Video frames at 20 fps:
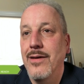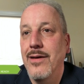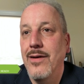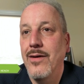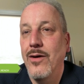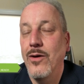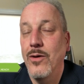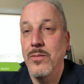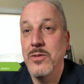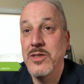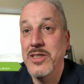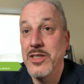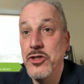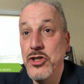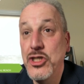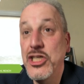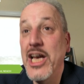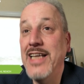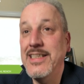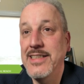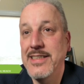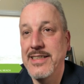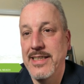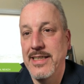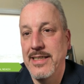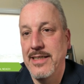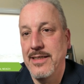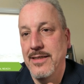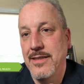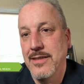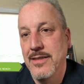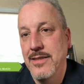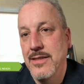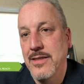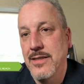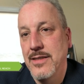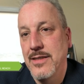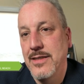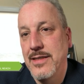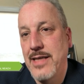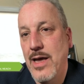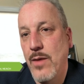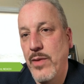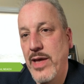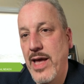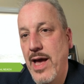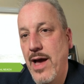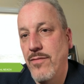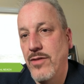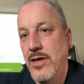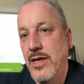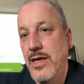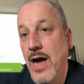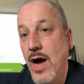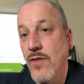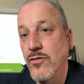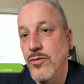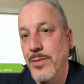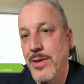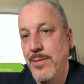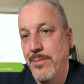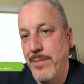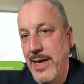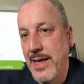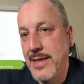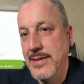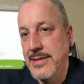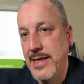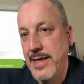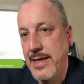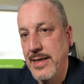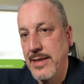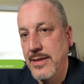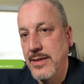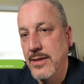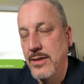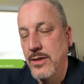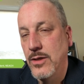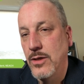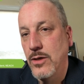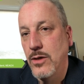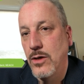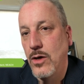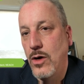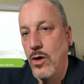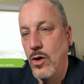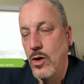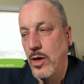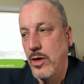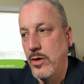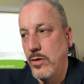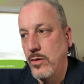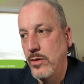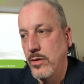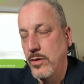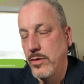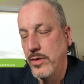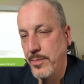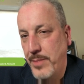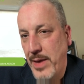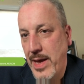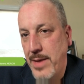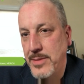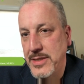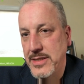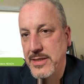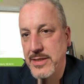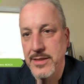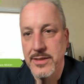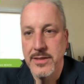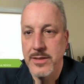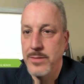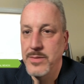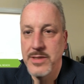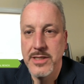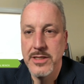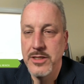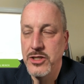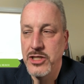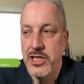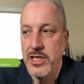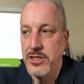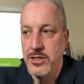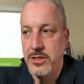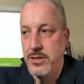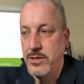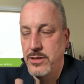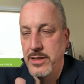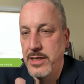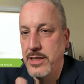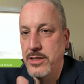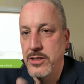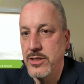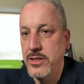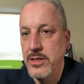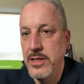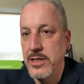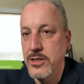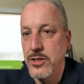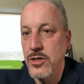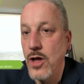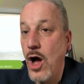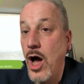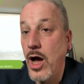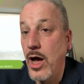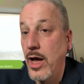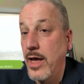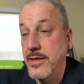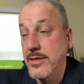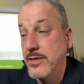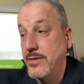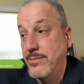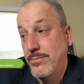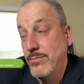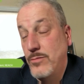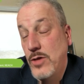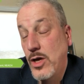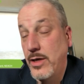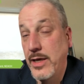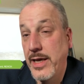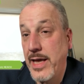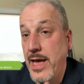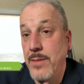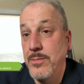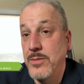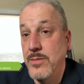or suggesting that we have a government mandate on the payment systems is just, it's not a game.